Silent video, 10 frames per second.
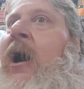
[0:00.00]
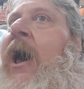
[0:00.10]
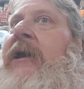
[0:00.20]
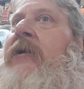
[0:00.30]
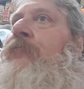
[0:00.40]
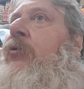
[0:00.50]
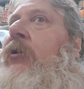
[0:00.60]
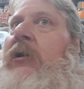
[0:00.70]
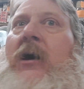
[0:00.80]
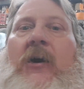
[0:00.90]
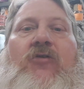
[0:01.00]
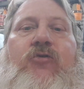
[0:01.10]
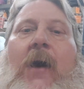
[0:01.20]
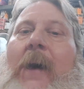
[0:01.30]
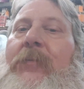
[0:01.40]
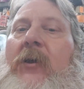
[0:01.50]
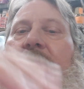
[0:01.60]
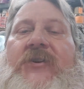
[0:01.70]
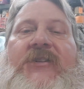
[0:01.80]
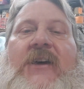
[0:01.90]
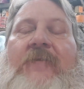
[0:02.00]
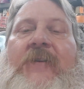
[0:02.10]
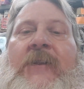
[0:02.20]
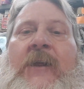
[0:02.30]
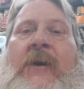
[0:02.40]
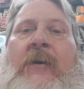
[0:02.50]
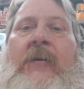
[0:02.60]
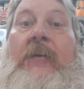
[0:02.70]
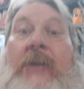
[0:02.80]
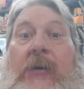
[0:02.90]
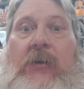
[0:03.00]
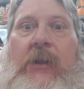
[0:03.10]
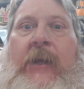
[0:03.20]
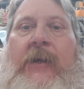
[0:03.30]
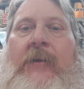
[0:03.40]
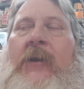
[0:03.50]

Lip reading: I can put a crap load of stuff in there, literally,